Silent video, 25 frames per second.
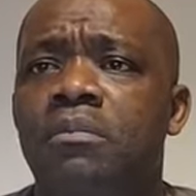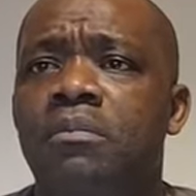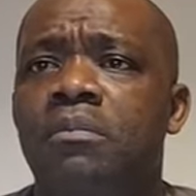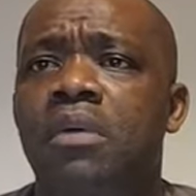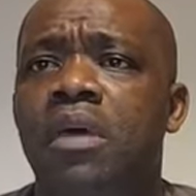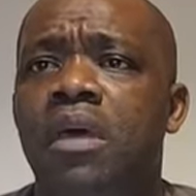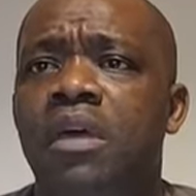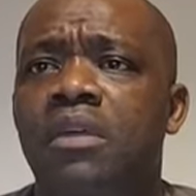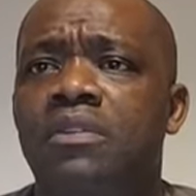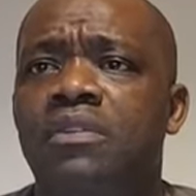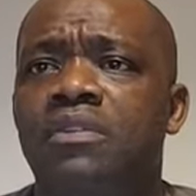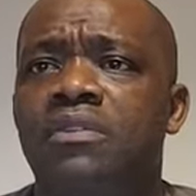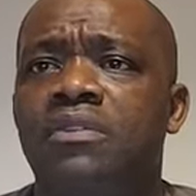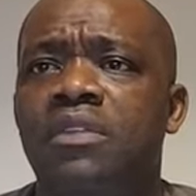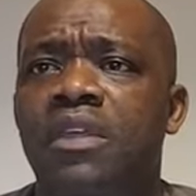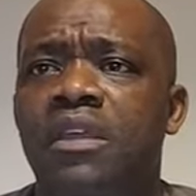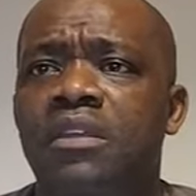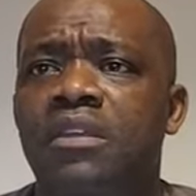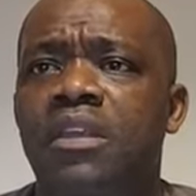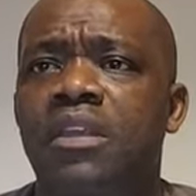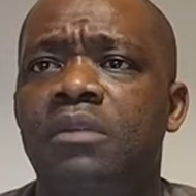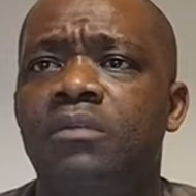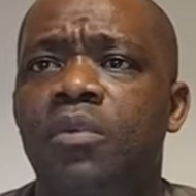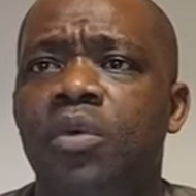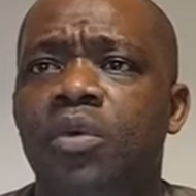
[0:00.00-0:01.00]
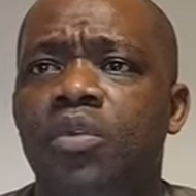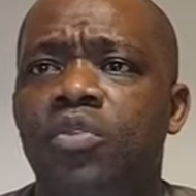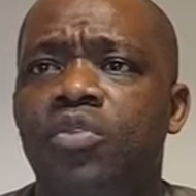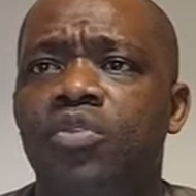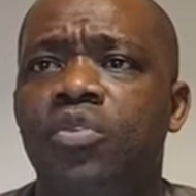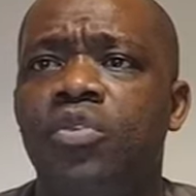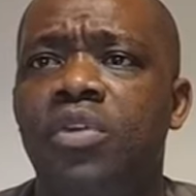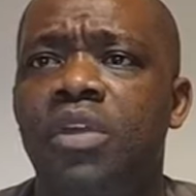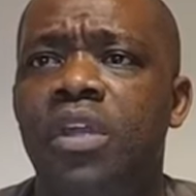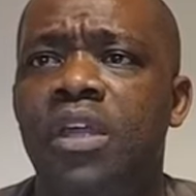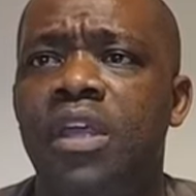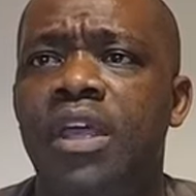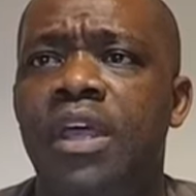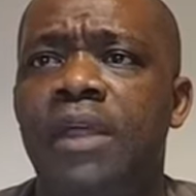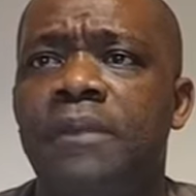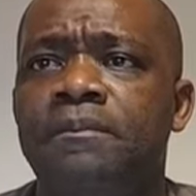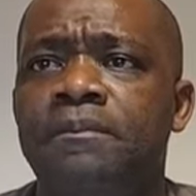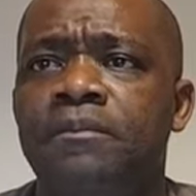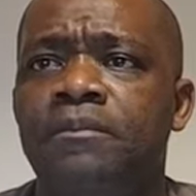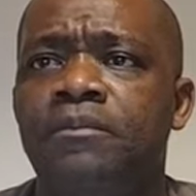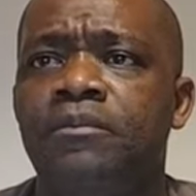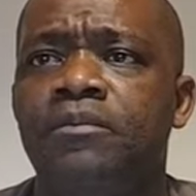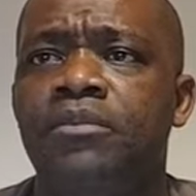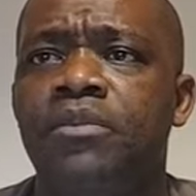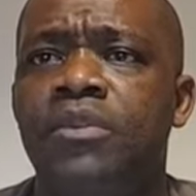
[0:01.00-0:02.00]
My Sunday my Sunday.
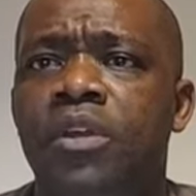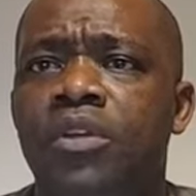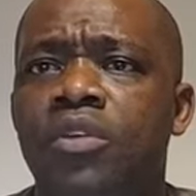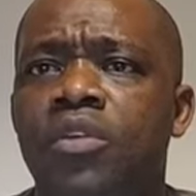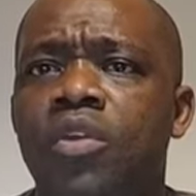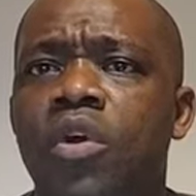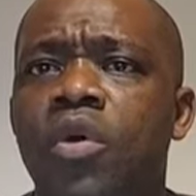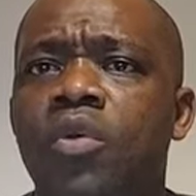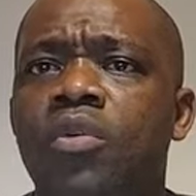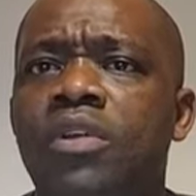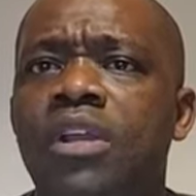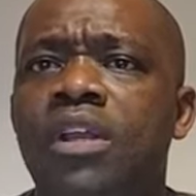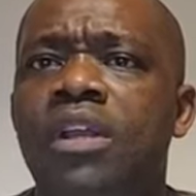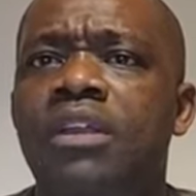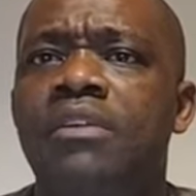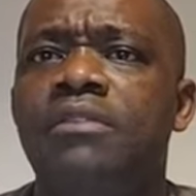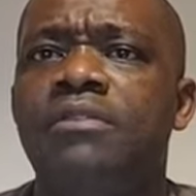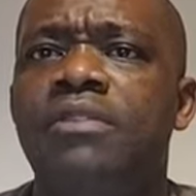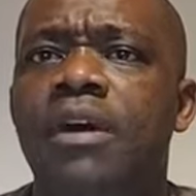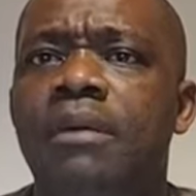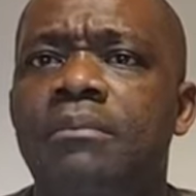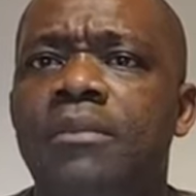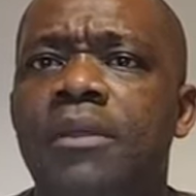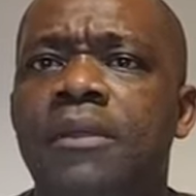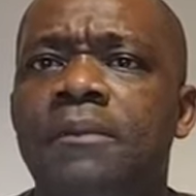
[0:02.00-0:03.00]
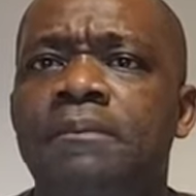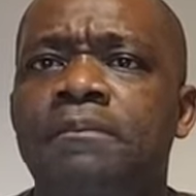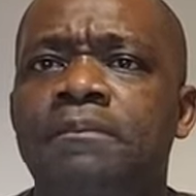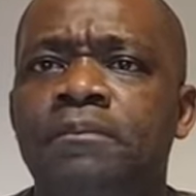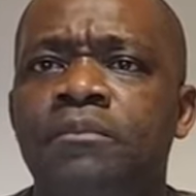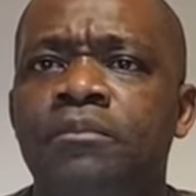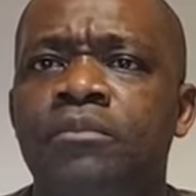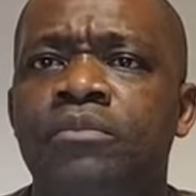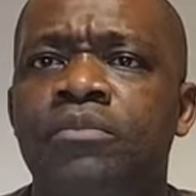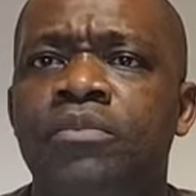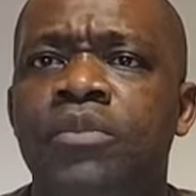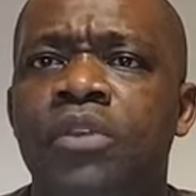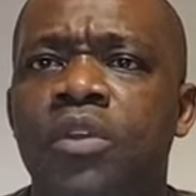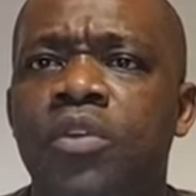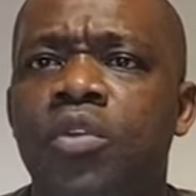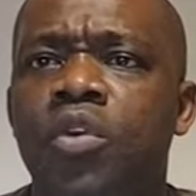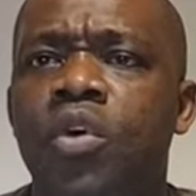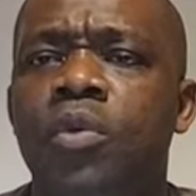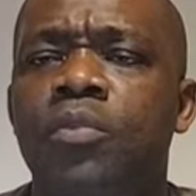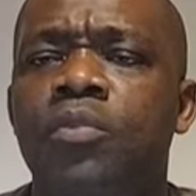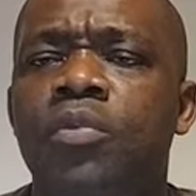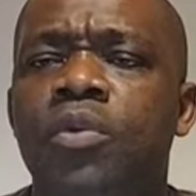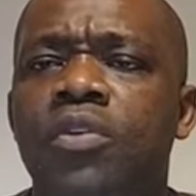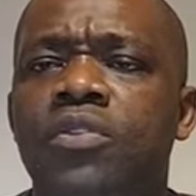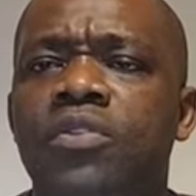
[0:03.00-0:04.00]
The Lord will deliver me. The
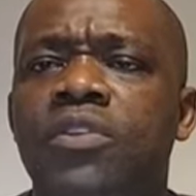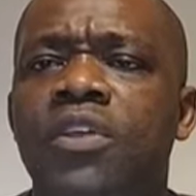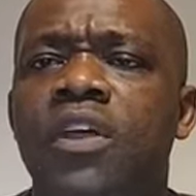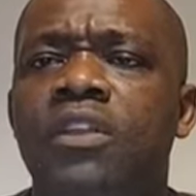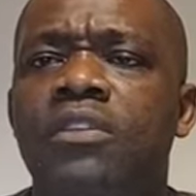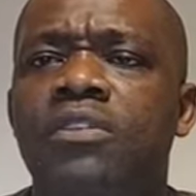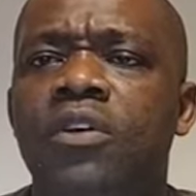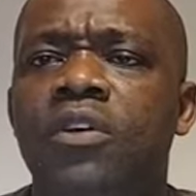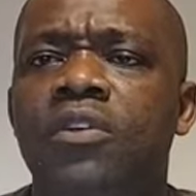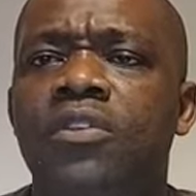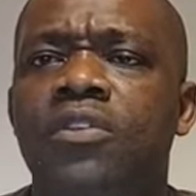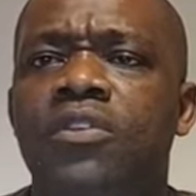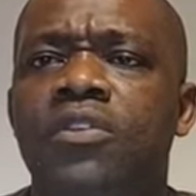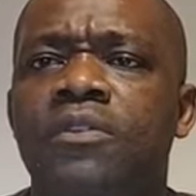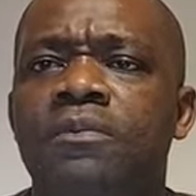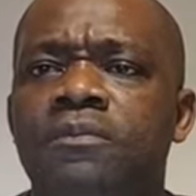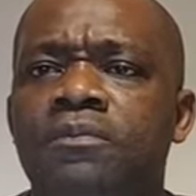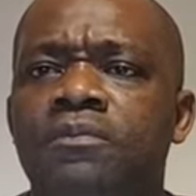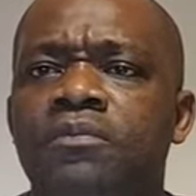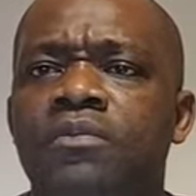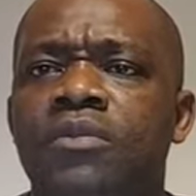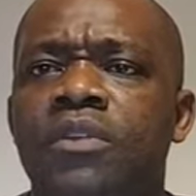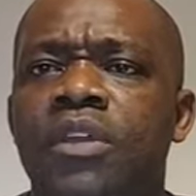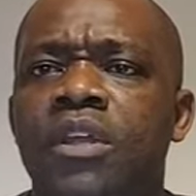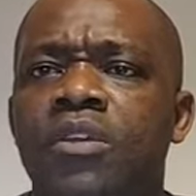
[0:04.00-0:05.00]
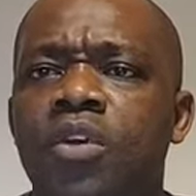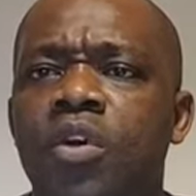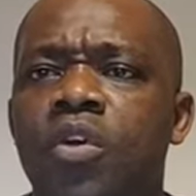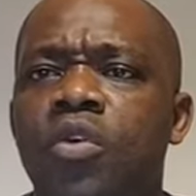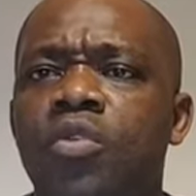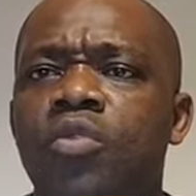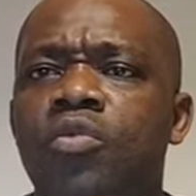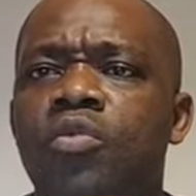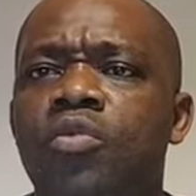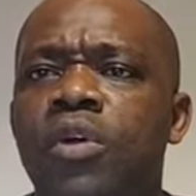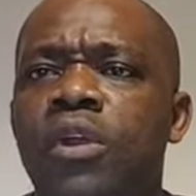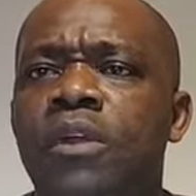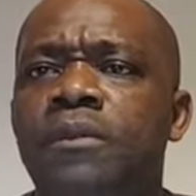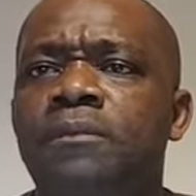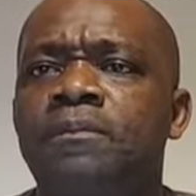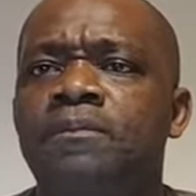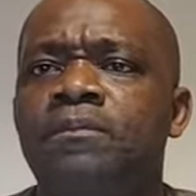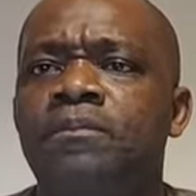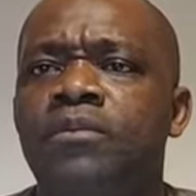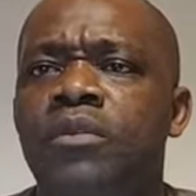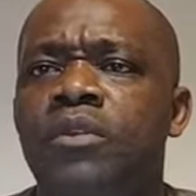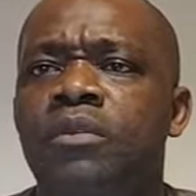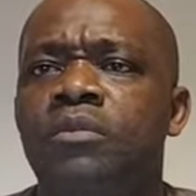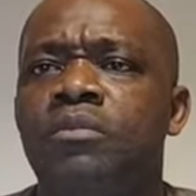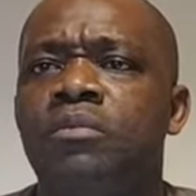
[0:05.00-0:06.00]
Lord protect us. The Lord will
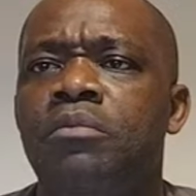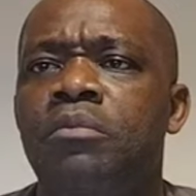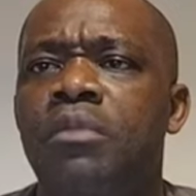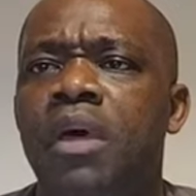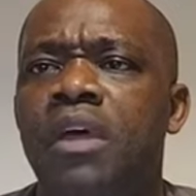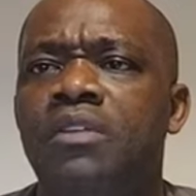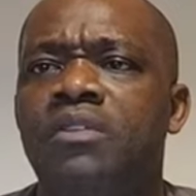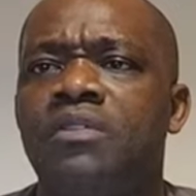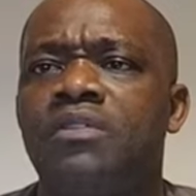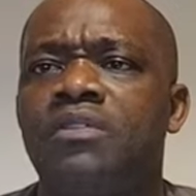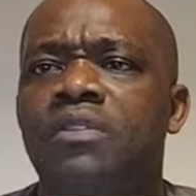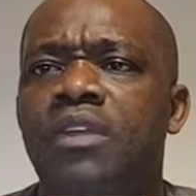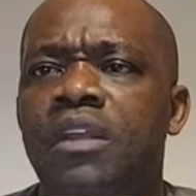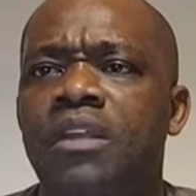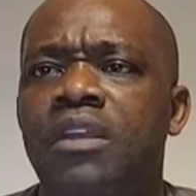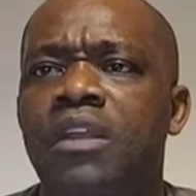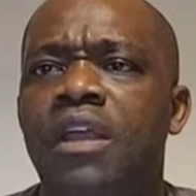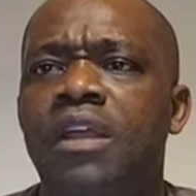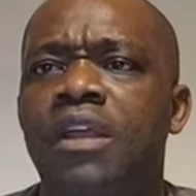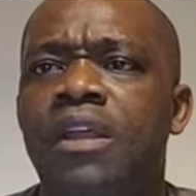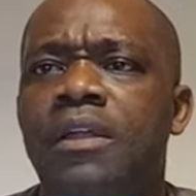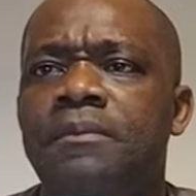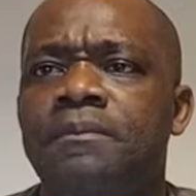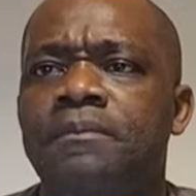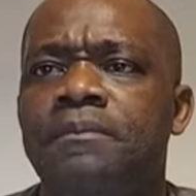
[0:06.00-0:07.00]
my Sunday.